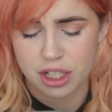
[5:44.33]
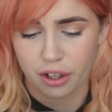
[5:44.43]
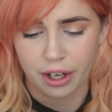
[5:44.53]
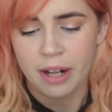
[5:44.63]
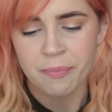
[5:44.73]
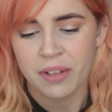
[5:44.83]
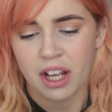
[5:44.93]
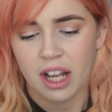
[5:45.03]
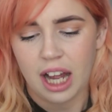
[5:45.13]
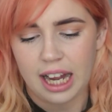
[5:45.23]
So
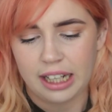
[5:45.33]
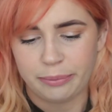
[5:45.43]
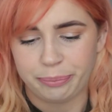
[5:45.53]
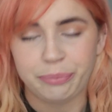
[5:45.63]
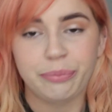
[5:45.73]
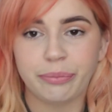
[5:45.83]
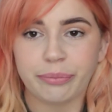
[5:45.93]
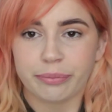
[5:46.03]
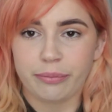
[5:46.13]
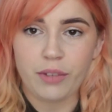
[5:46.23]

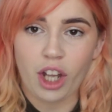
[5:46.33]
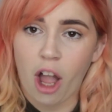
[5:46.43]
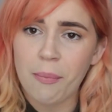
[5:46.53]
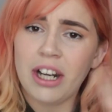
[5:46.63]
I'm